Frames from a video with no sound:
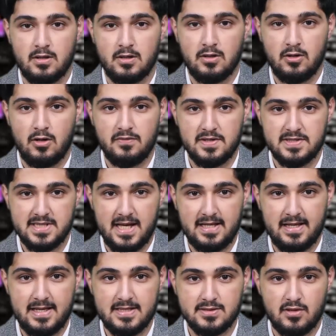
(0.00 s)
on the
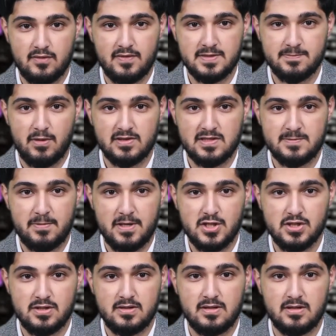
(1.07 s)
sidelines of his
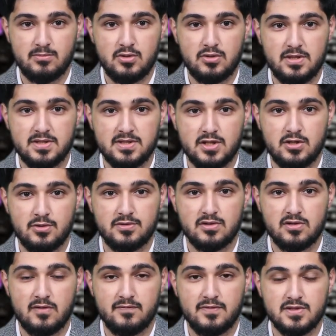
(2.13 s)
participation in the Munich Security
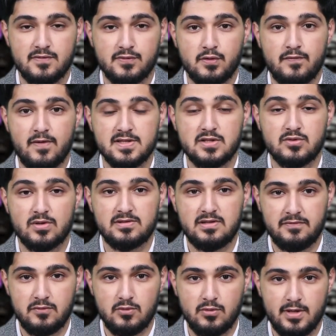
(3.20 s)
Conference of
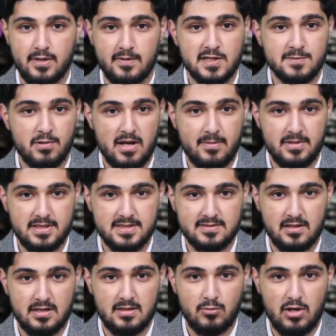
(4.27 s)
2024. Iraq's Prime
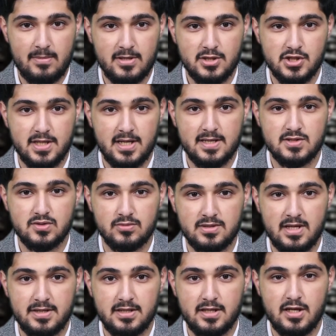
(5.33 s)
Minister Mohammad Shiya
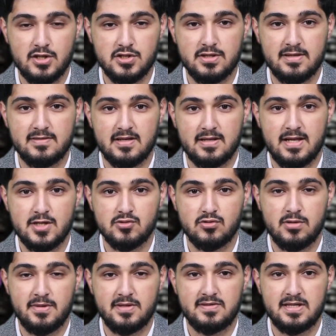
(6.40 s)
al-Sudani urged the International
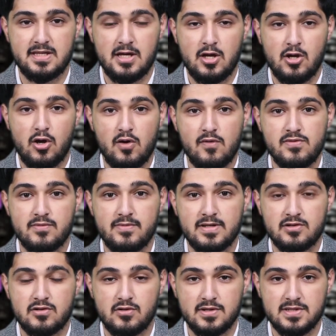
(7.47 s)
Committee of the Red
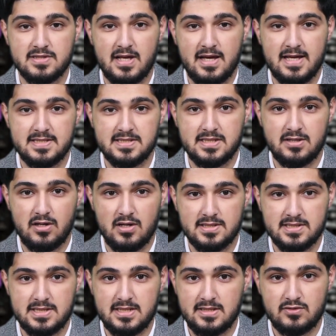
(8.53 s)
Cross, the
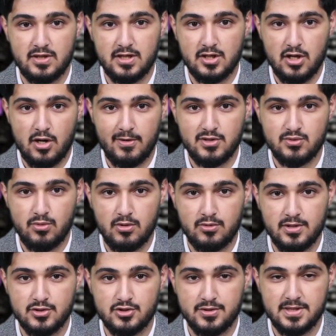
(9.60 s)
ICRC, to encourage world
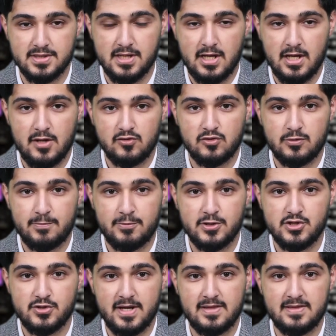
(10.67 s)
countries to
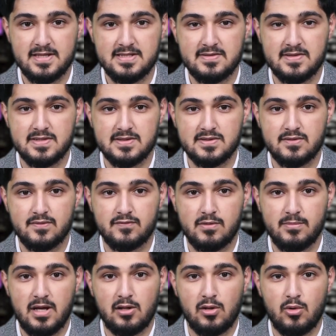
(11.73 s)
repatriate their citizens from
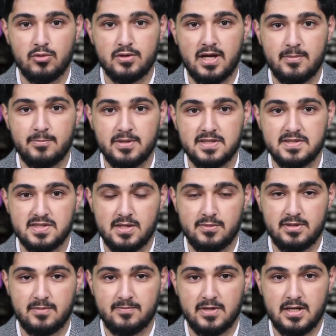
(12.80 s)
al-Hol camp in
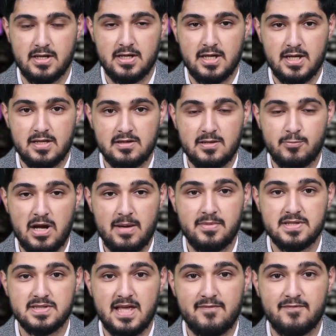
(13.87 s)
Syria. The Prime
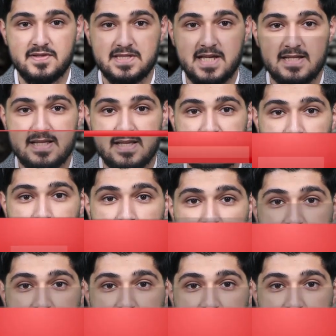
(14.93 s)
Minister emphasized that Iraq has